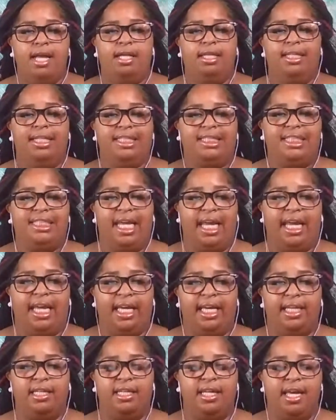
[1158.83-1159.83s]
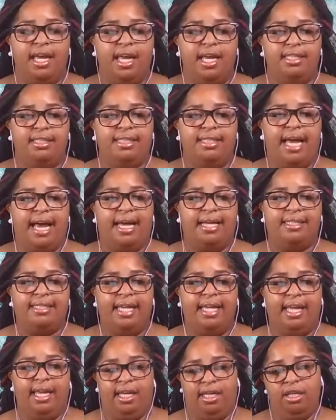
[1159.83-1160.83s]
Lejan,
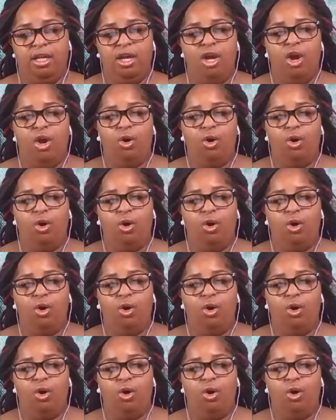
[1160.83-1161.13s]
Tizan,